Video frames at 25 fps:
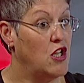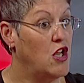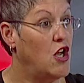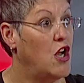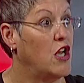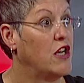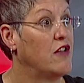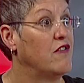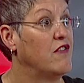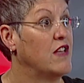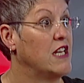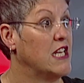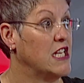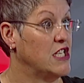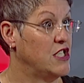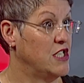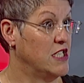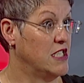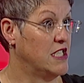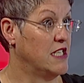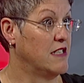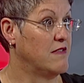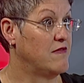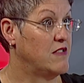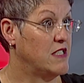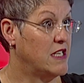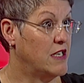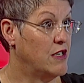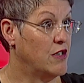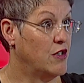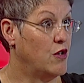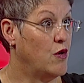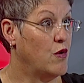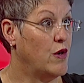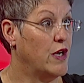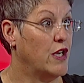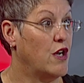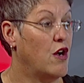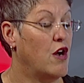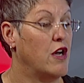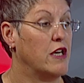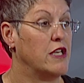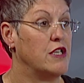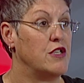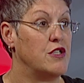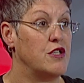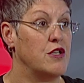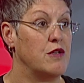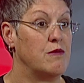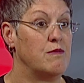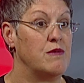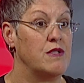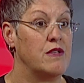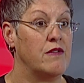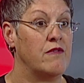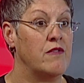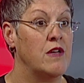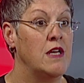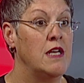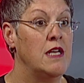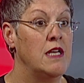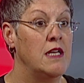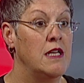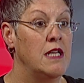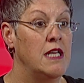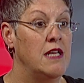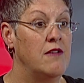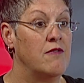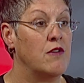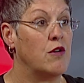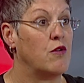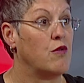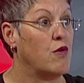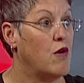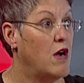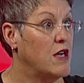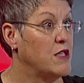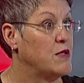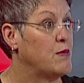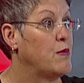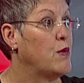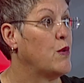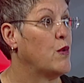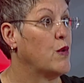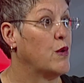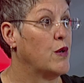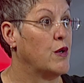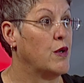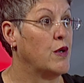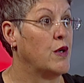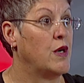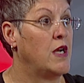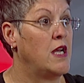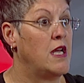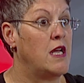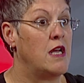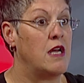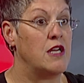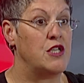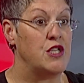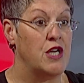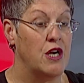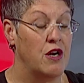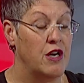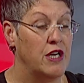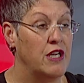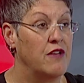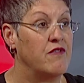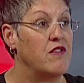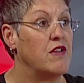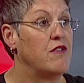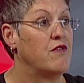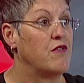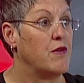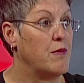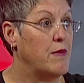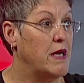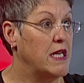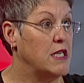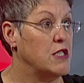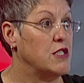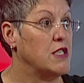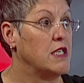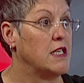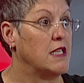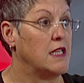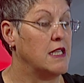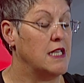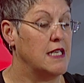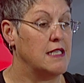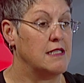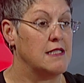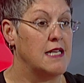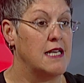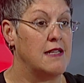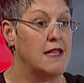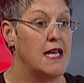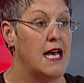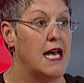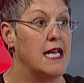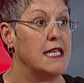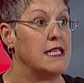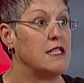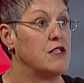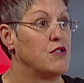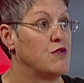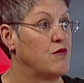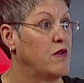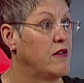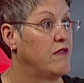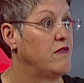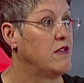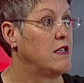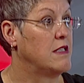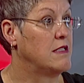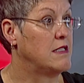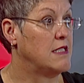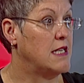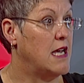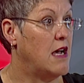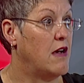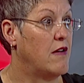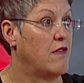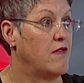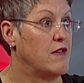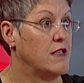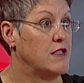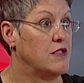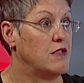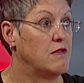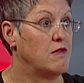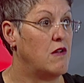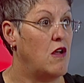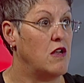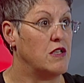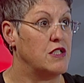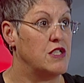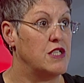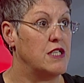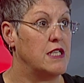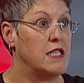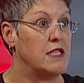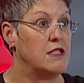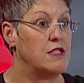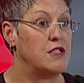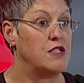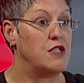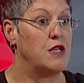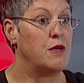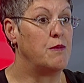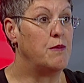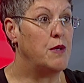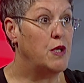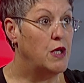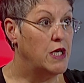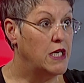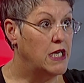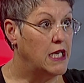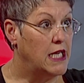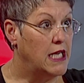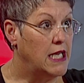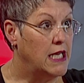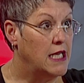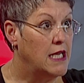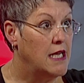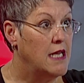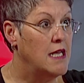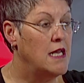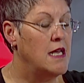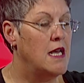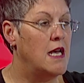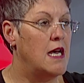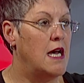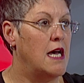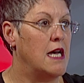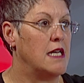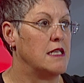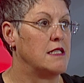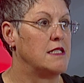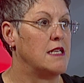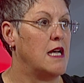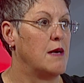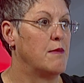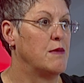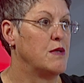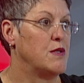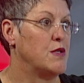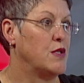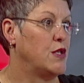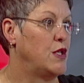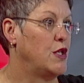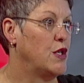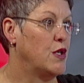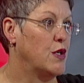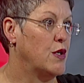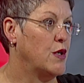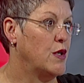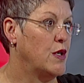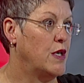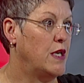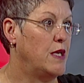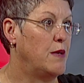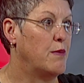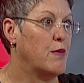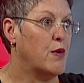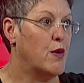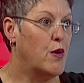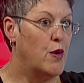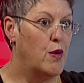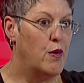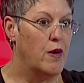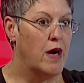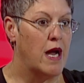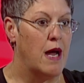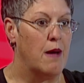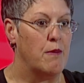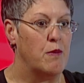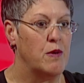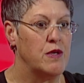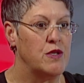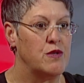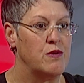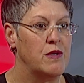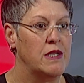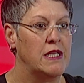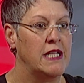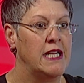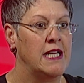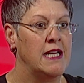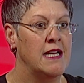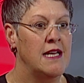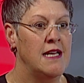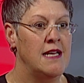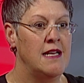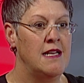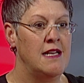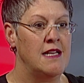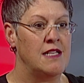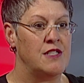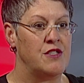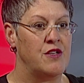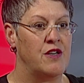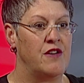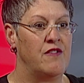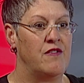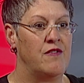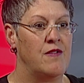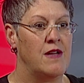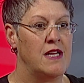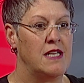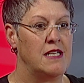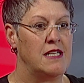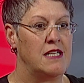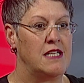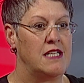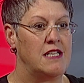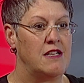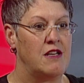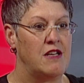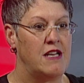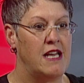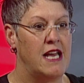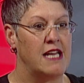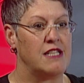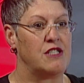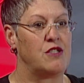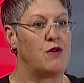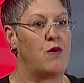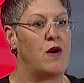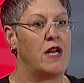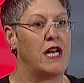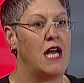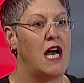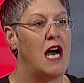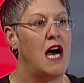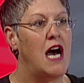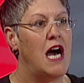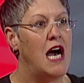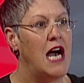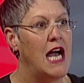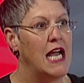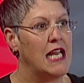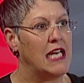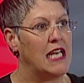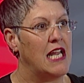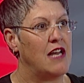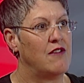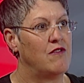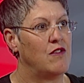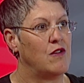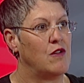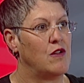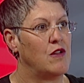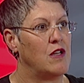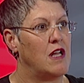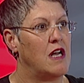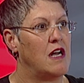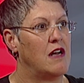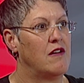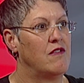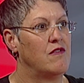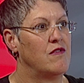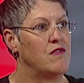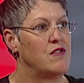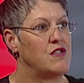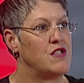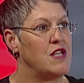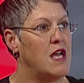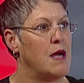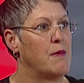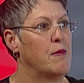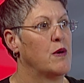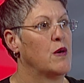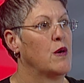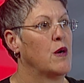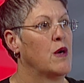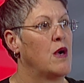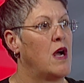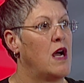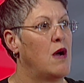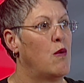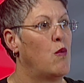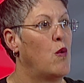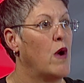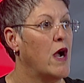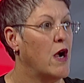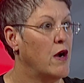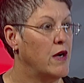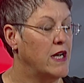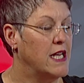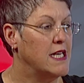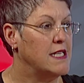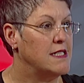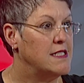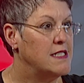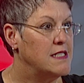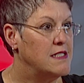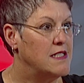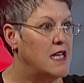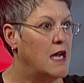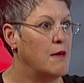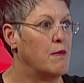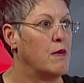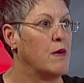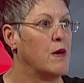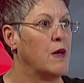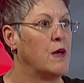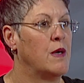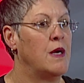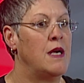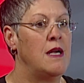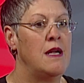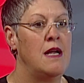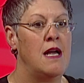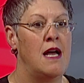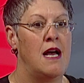lot of initiatives that are going on in terms of even cross-border sharing of information and things like that. And SWIFT itself has launched its community cybersecurity program, which really sort of gets quite a high level of cyber awareness, cyber